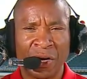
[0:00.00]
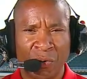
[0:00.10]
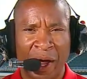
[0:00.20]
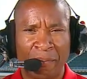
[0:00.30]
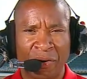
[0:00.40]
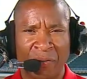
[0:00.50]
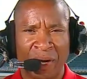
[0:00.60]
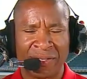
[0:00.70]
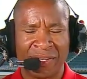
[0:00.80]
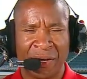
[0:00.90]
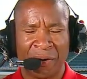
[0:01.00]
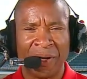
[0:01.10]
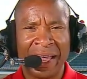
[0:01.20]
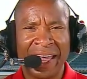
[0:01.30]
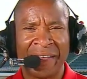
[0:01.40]
Grand Prix race here
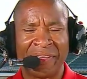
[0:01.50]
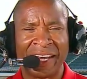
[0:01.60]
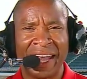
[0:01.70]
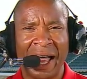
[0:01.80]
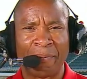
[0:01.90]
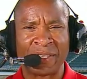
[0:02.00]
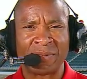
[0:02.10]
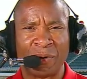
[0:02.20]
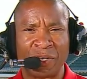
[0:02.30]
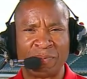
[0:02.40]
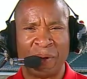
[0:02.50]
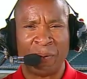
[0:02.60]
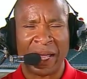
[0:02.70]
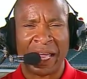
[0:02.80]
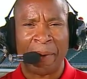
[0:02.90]
at the Indianapolis Motor
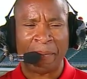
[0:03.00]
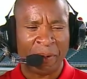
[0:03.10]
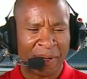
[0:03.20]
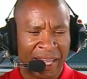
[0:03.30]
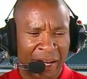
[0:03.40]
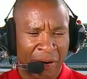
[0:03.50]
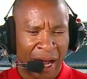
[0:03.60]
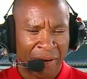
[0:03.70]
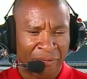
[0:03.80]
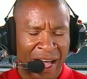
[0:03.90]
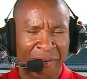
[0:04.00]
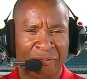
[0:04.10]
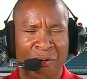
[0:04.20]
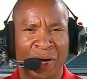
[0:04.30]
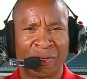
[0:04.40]
Speedway. Coming up a little bit later at
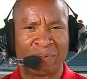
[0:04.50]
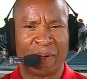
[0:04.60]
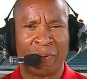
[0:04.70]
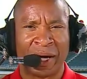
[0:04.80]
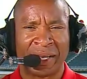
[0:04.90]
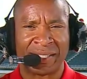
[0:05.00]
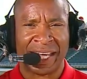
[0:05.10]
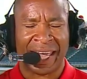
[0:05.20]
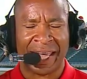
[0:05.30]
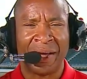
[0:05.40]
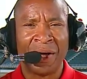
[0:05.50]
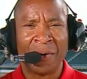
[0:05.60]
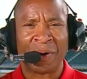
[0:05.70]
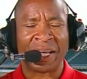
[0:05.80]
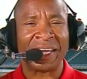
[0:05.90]
5:40 on Speedway today,
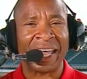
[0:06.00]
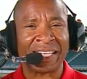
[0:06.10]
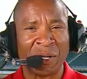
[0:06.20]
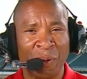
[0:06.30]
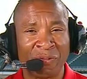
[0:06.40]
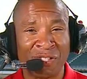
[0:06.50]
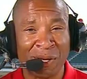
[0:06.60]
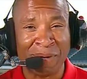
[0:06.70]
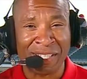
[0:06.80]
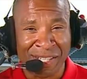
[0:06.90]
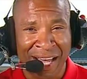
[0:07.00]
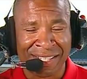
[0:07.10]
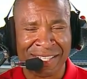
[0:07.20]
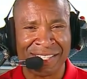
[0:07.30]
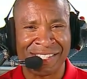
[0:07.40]
we're connecting with Jimmy
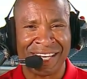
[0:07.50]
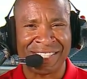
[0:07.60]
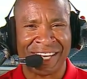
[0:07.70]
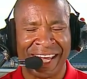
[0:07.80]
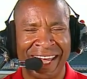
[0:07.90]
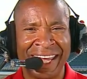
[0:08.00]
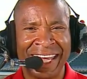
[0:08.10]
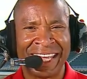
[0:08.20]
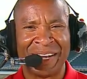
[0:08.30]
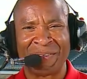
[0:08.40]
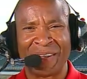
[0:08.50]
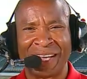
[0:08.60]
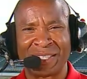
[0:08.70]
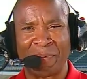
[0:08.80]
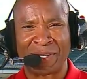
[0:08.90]
Johnson, JJ, getting
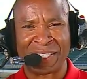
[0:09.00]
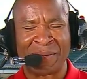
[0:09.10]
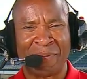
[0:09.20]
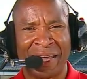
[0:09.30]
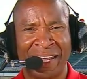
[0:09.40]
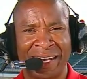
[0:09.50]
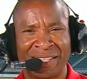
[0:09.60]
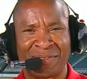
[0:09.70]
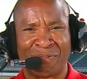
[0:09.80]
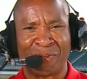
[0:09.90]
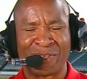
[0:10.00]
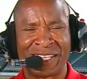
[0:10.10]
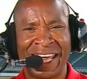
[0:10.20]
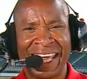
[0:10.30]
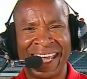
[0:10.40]
ready to participate in his first
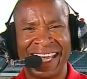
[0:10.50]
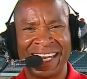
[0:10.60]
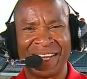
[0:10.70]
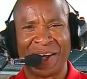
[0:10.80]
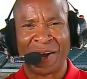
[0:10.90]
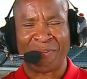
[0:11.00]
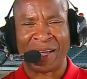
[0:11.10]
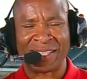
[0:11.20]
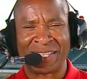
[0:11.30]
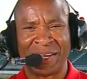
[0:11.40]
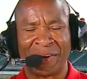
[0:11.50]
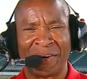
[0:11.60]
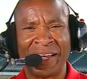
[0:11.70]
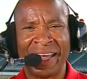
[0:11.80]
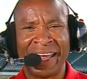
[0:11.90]
IndyCar race
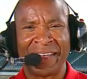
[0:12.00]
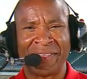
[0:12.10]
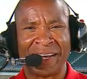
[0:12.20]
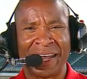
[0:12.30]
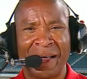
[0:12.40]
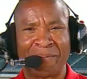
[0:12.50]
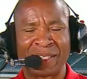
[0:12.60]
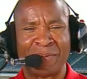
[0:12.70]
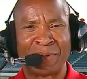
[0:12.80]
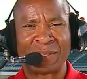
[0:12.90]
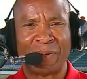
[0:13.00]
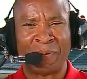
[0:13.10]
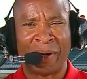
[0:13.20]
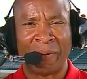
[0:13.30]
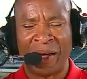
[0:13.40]
here at the Indianapolis Motor
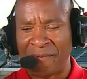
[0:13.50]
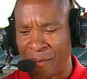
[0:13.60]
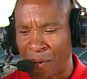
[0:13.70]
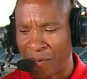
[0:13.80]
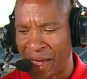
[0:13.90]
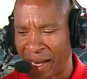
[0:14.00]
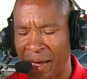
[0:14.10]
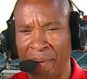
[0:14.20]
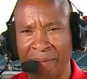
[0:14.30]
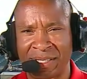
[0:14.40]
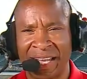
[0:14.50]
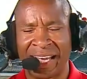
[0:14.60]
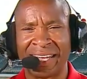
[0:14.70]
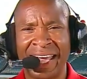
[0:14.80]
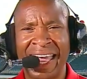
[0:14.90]
Speedway. We'll have more on that coming up
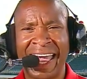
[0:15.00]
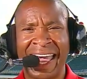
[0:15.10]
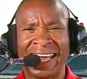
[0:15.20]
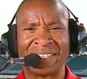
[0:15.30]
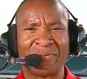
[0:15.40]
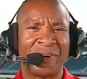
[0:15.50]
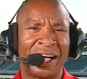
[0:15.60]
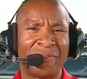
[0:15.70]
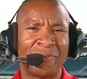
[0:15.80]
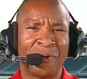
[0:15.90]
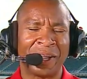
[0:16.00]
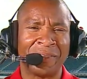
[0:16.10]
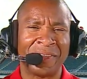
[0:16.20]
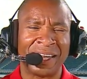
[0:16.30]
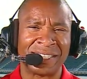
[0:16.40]
tonight at 5:40.
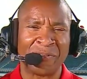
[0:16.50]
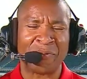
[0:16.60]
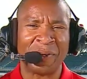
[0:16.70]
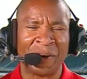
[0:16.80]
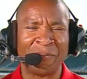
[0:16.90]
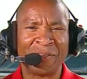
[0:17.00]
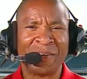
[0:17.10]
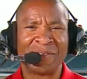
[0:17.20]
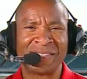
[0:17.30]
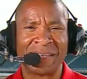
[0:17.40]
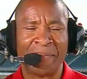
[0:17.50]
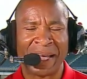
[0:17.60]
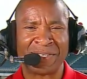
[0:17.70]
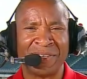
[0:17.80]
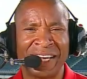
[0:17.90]
That is it from here. We'll send it
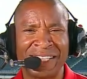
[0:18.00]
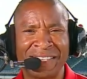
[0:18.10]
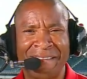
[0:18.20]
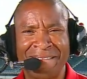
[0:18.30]
back to you guys.